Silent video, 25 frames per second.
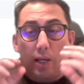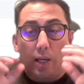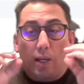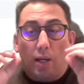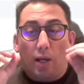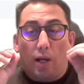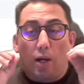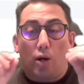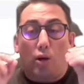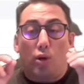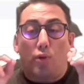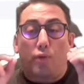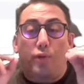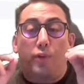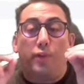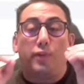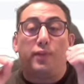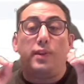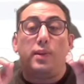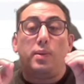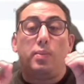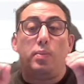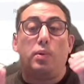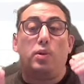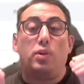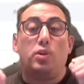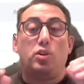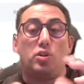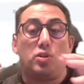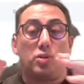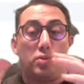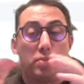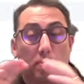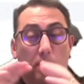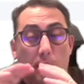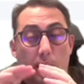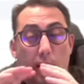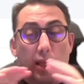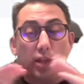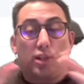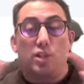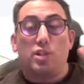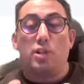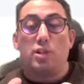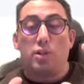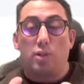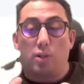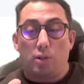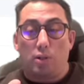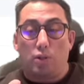our 15 minutes
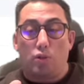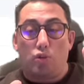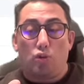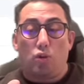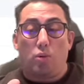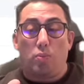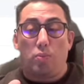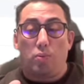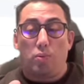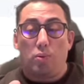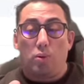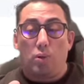major job